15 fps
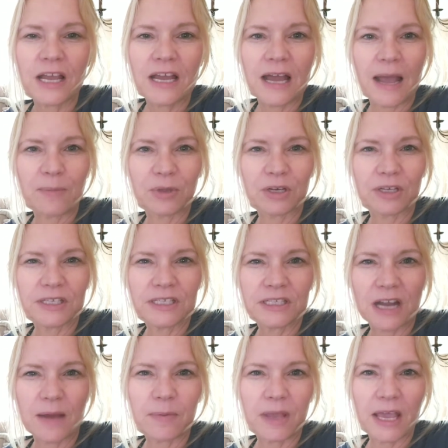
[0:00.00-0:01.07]
I'm going to
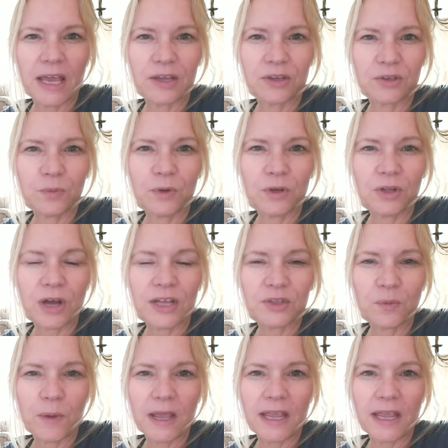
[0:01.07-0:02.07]
stop at Goodwill on the way.